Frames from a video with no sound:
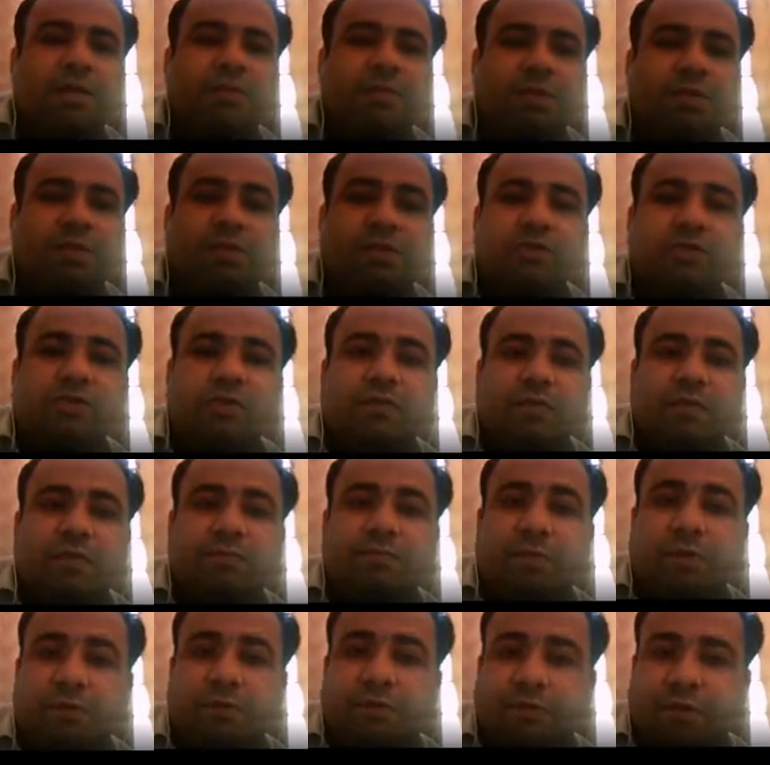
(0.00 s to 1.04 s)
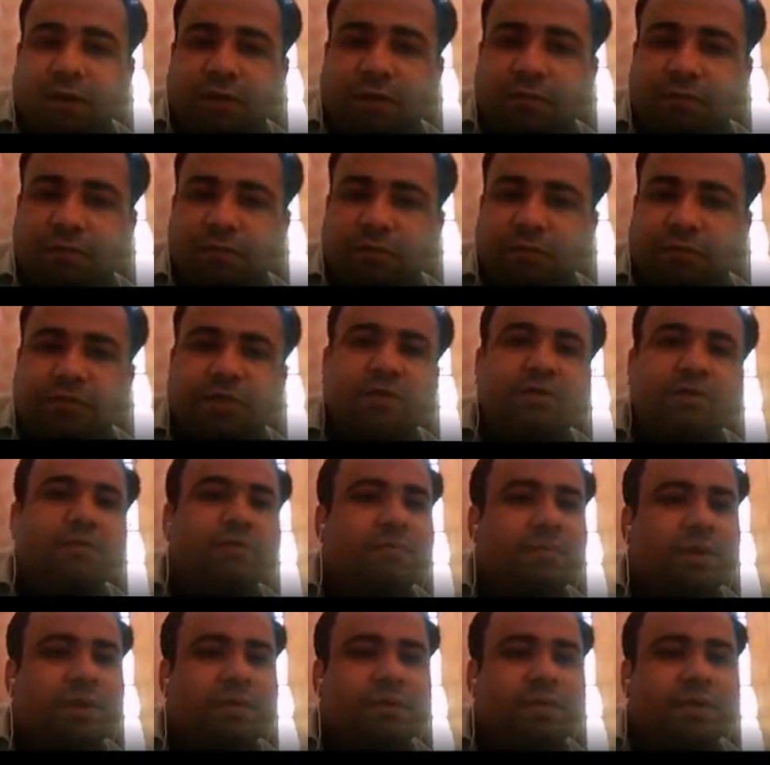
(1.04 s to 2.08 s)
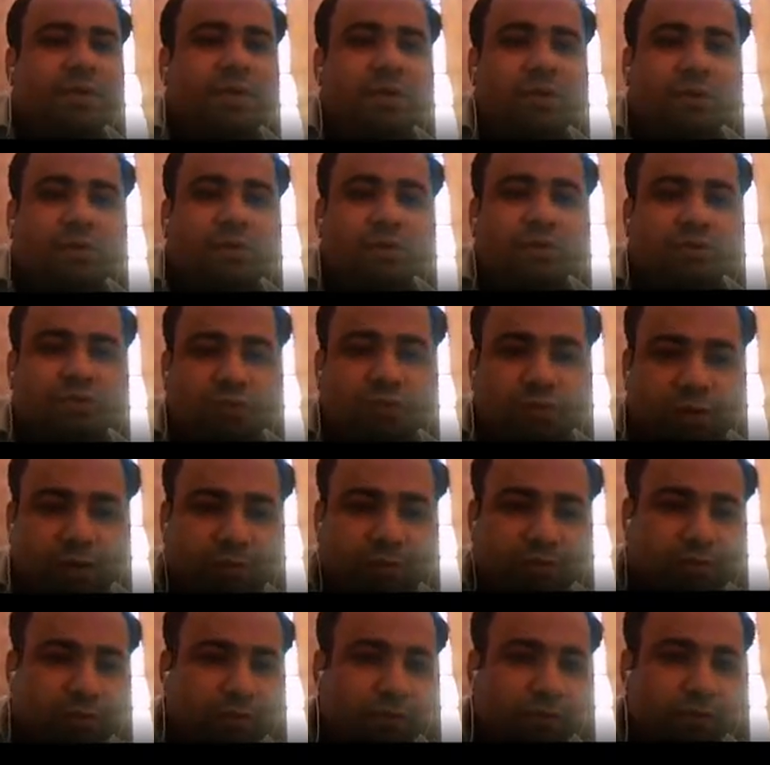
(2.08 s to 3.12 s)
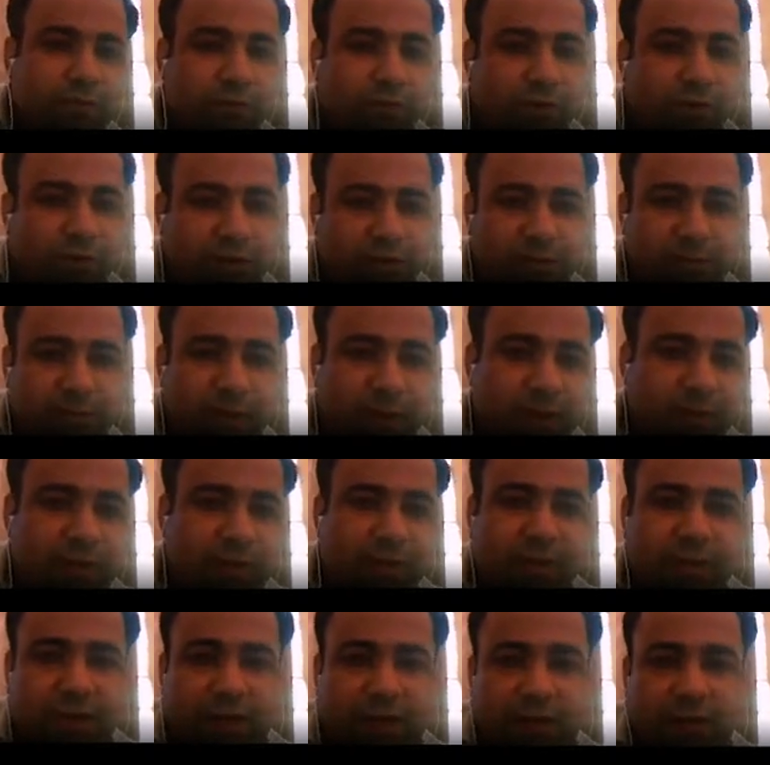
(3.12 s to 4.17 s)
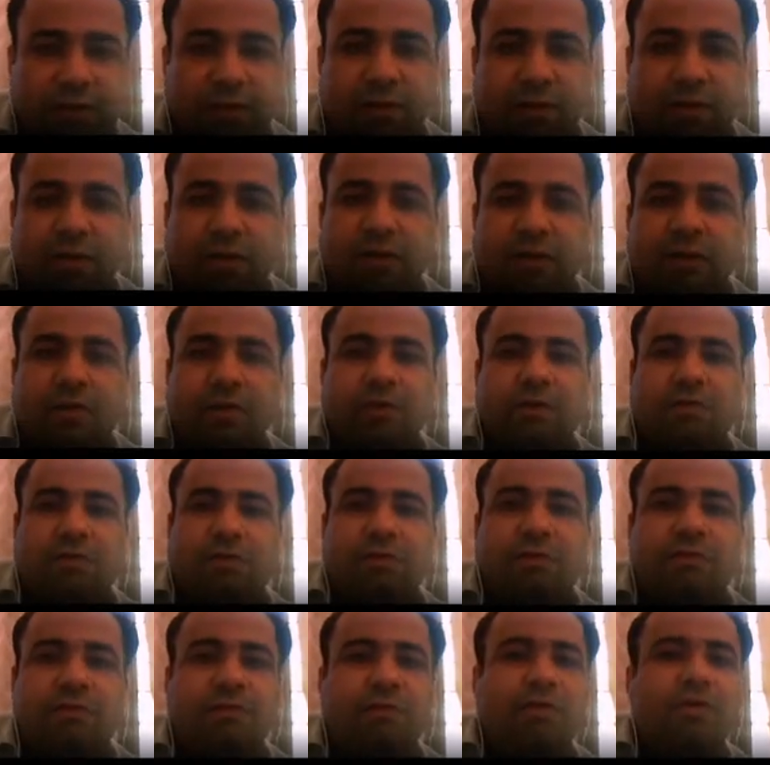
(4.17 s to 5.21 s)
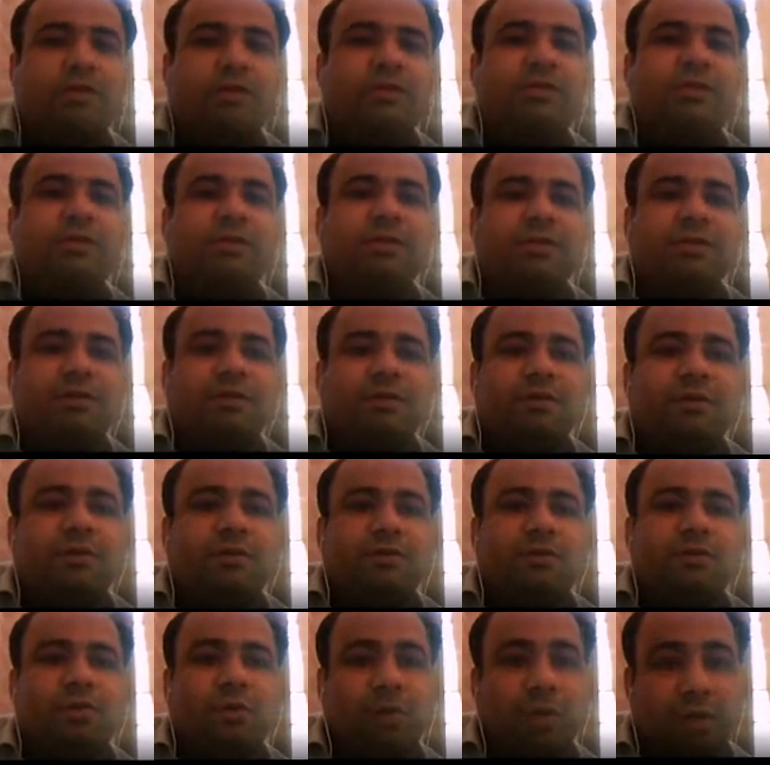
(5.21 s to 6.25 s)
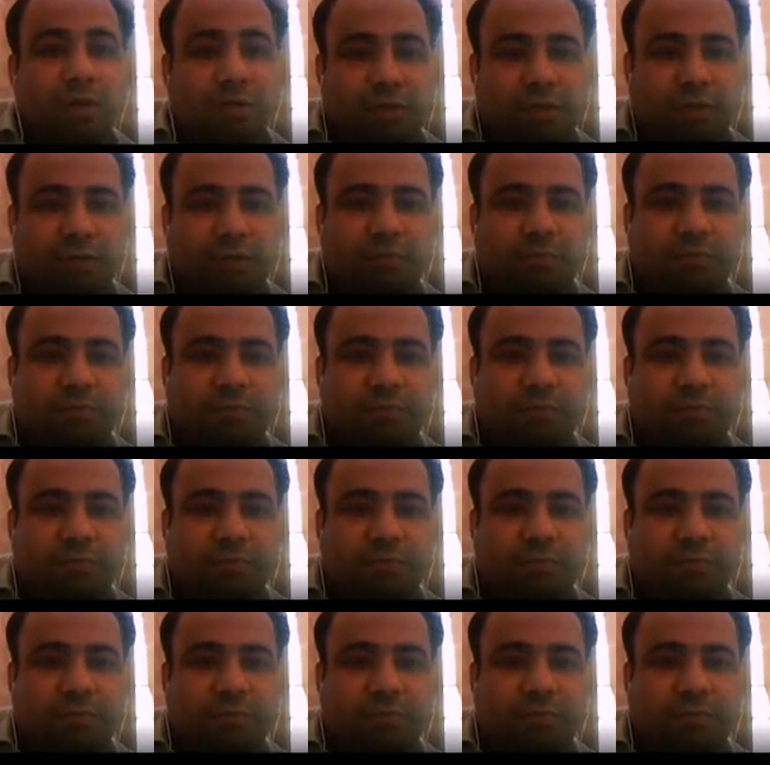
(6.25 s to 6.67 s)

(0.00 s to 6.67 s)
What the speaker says: because of imperfect fusion between two streams of molten metal that converged together.